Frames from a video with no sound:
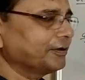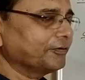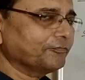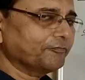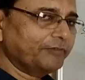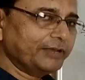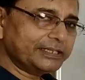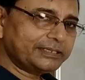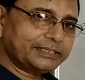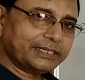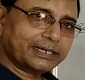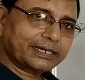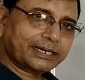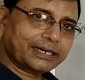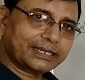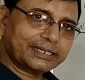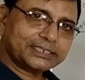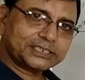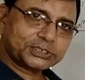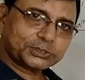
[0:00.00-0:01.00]
with
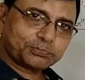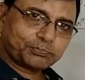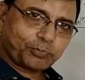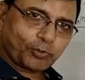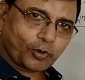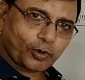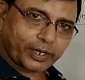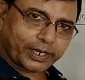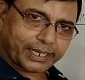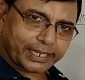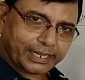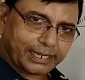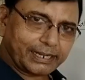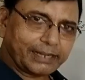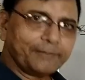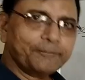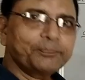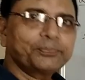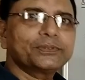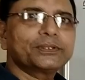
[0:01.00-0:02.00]

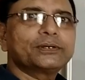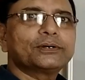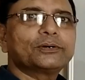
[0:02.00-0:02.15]
corresponding